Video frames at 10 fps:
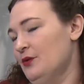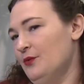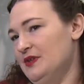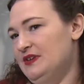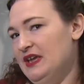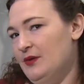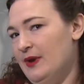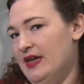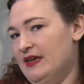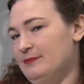when you take
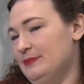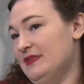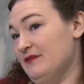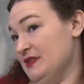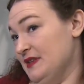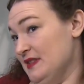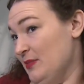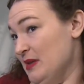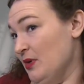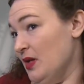away everything that
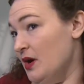people